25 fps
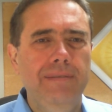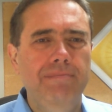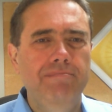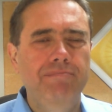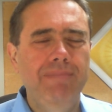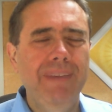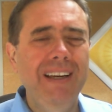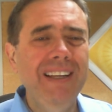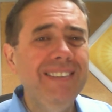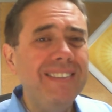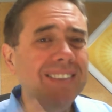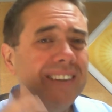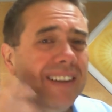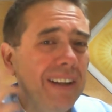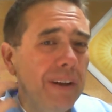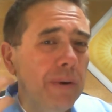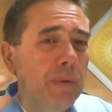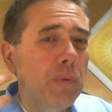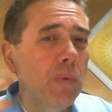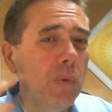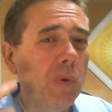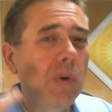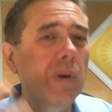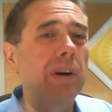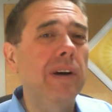It's a new
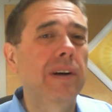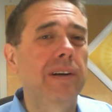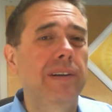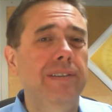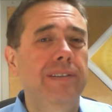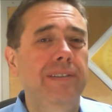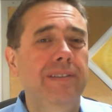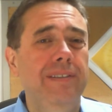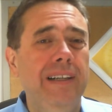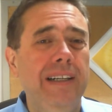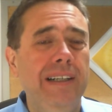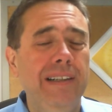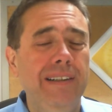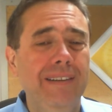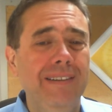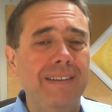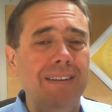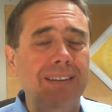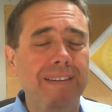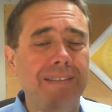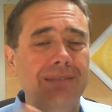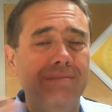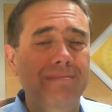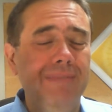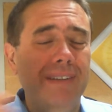word. I
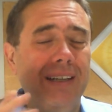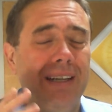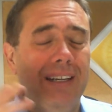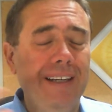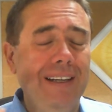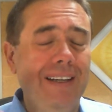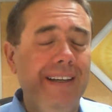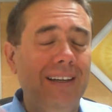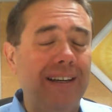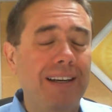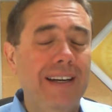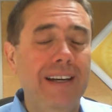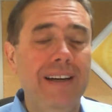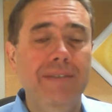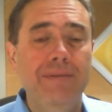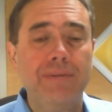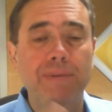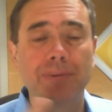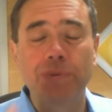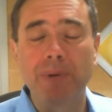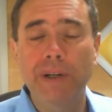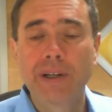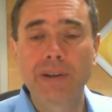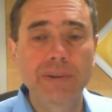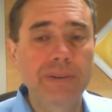have
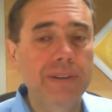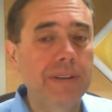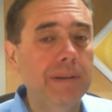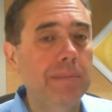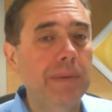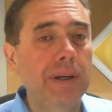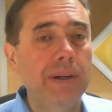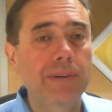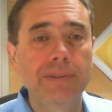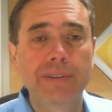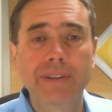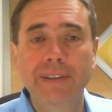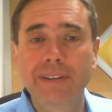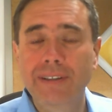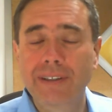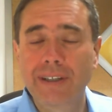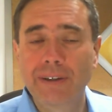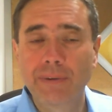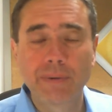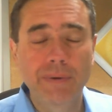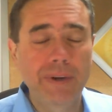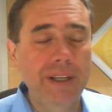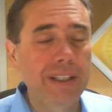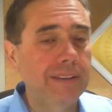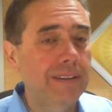
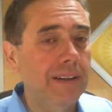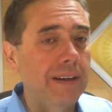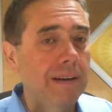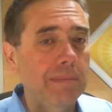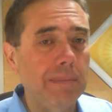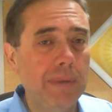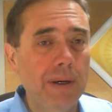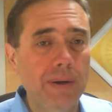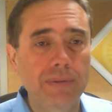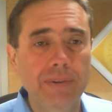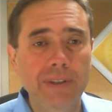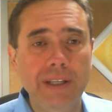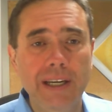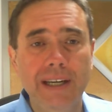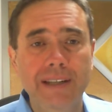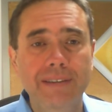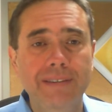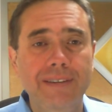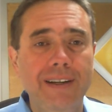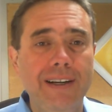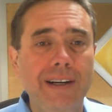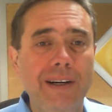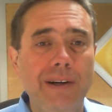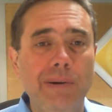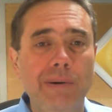written about that.
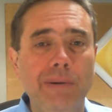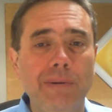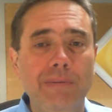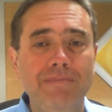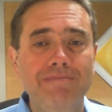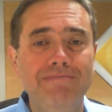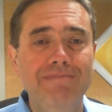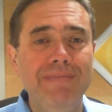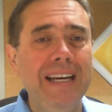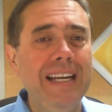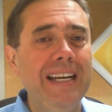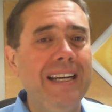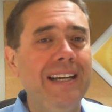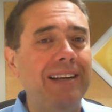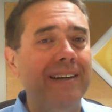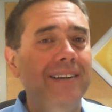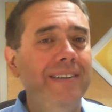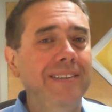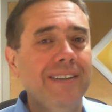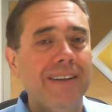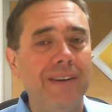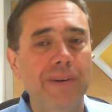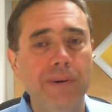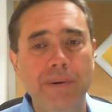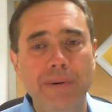How many
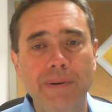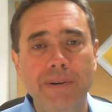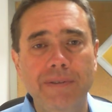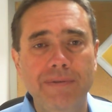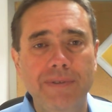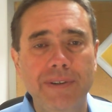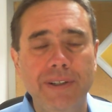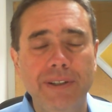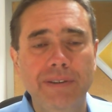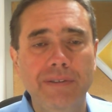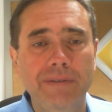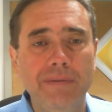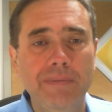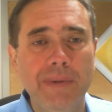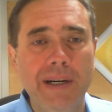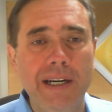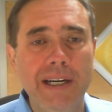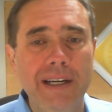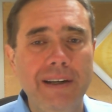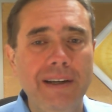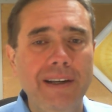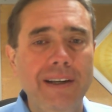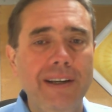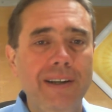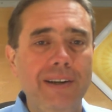years ago a friend of
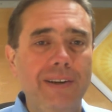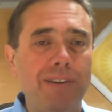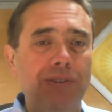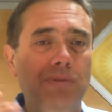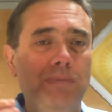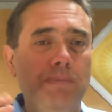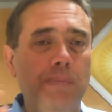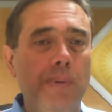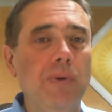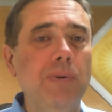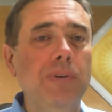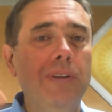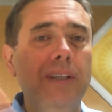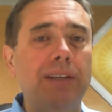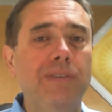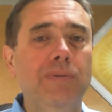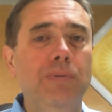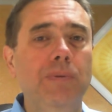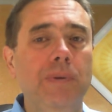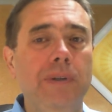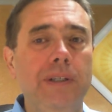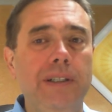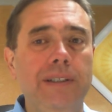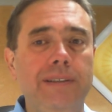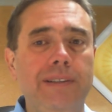mine spoke that
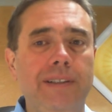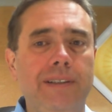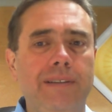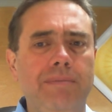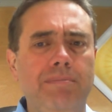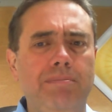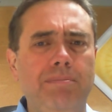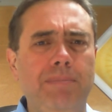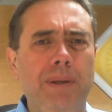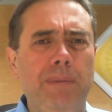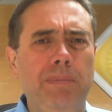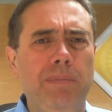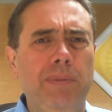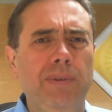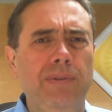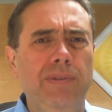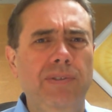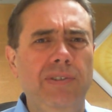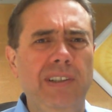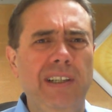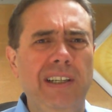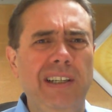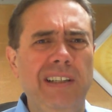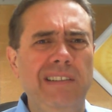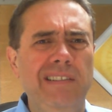word, and people
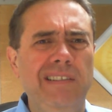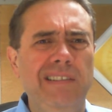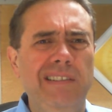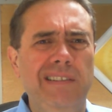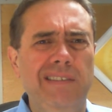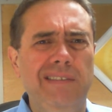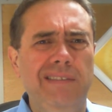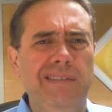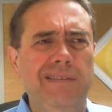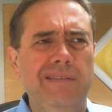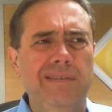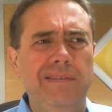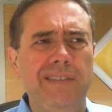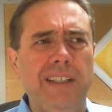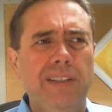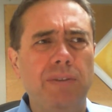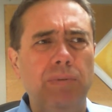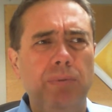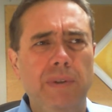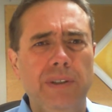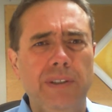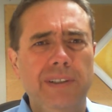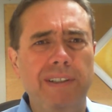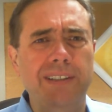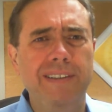said no, that
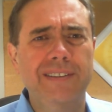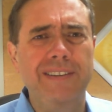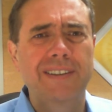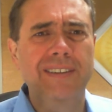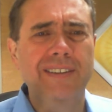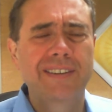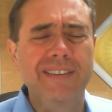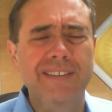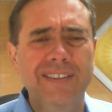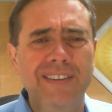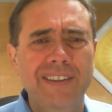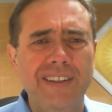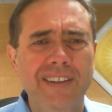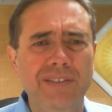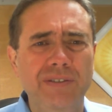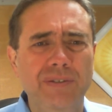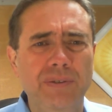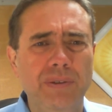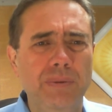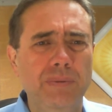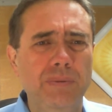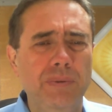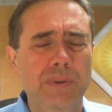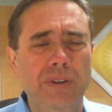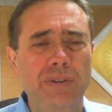word doesn't exist
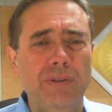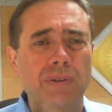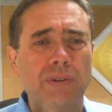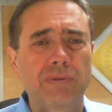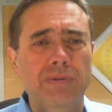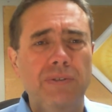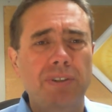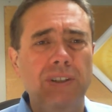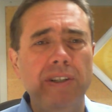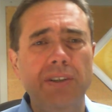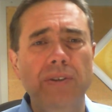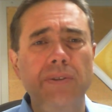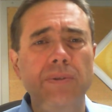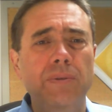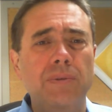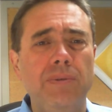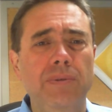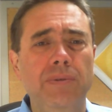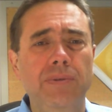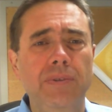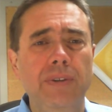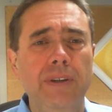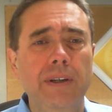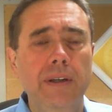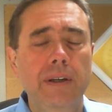or we don't
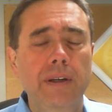use